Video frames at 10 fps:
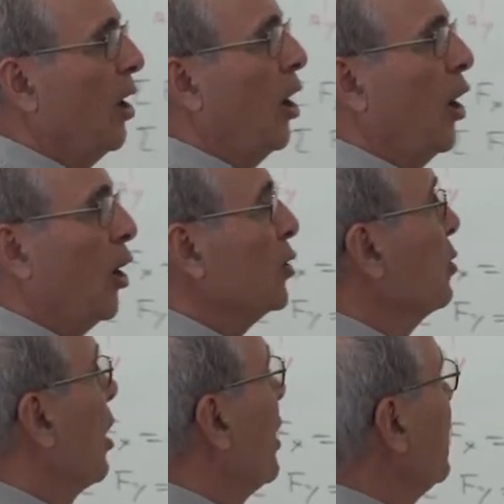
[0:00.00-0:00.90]
How
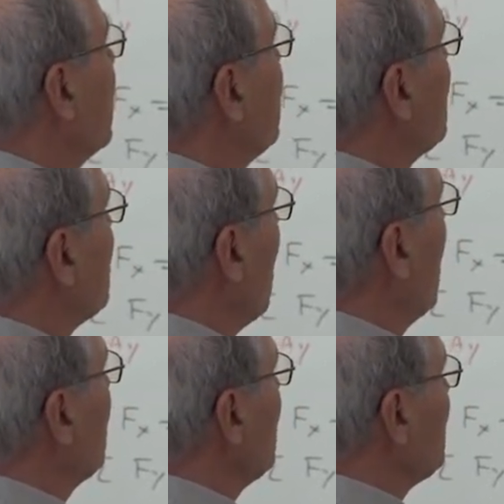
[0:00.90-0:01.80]
do I
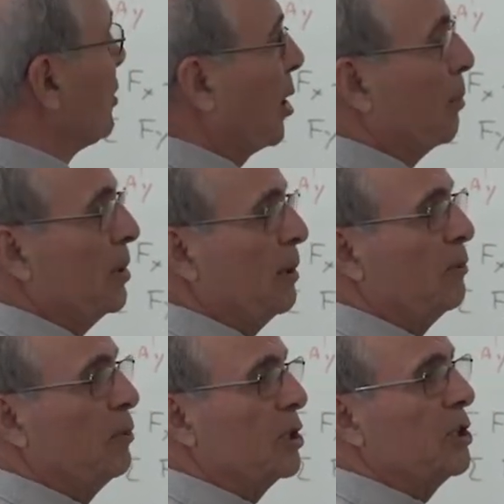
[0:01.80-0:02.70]
solve this
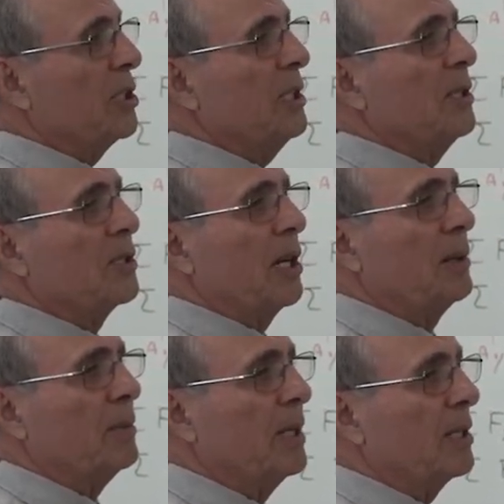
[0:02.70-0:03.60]
problem, which is
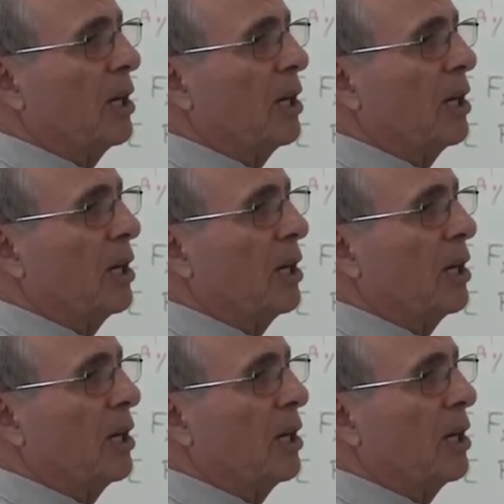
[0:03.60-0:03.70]
indeterminate?